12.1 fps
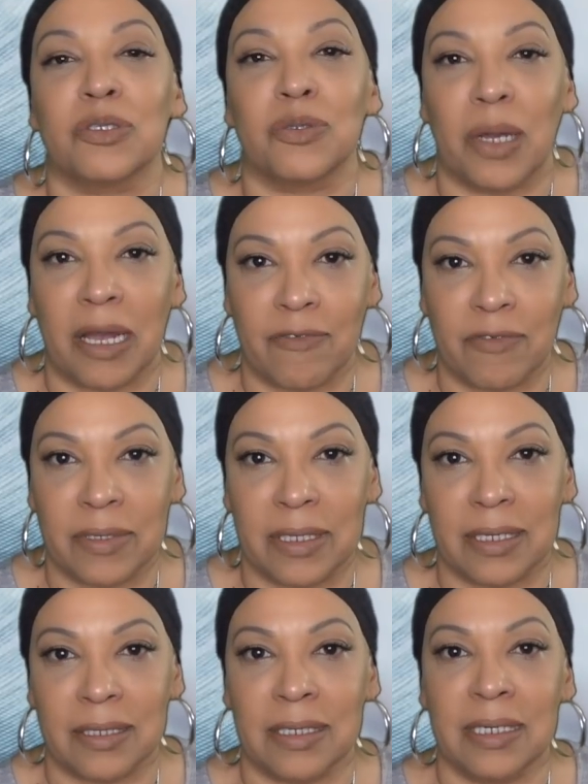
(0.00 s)
to
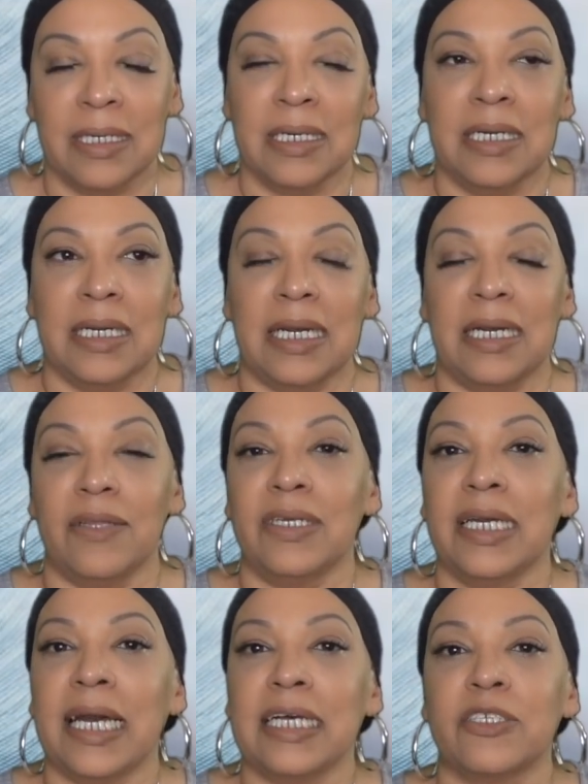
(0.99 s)
everything. And
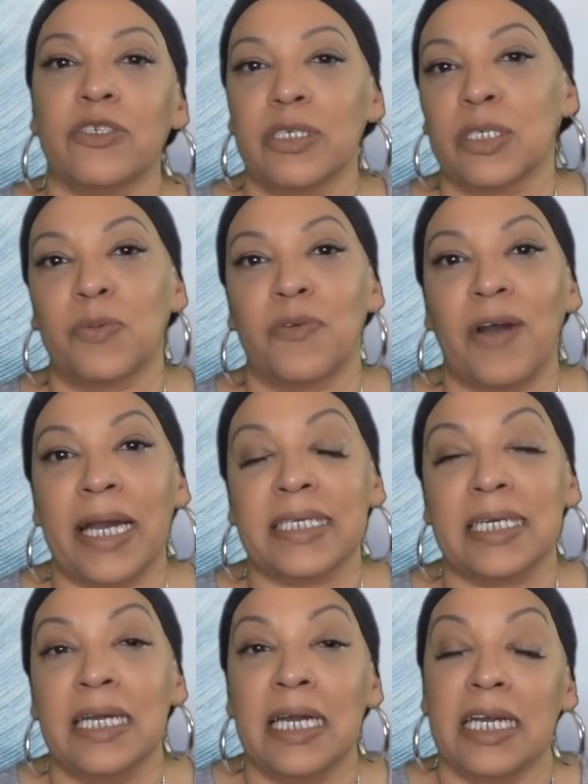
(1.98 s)
the answer is
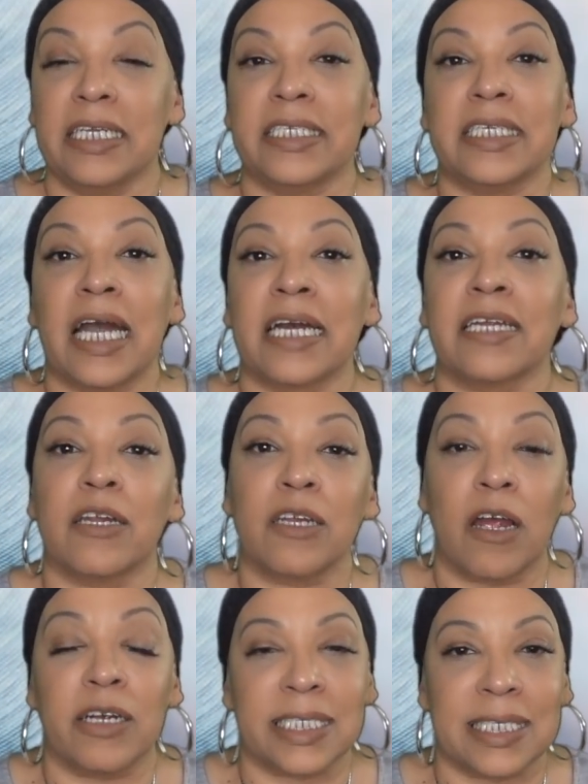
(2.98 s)
provided not on
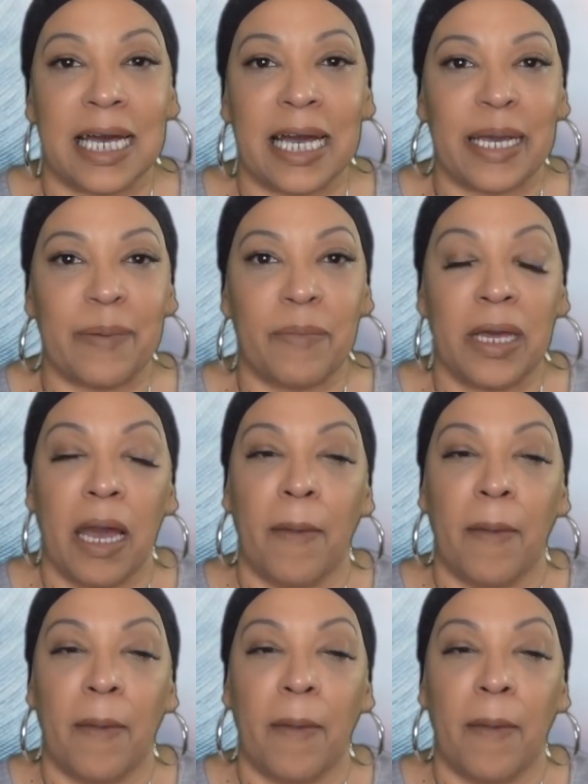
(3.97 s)
our time,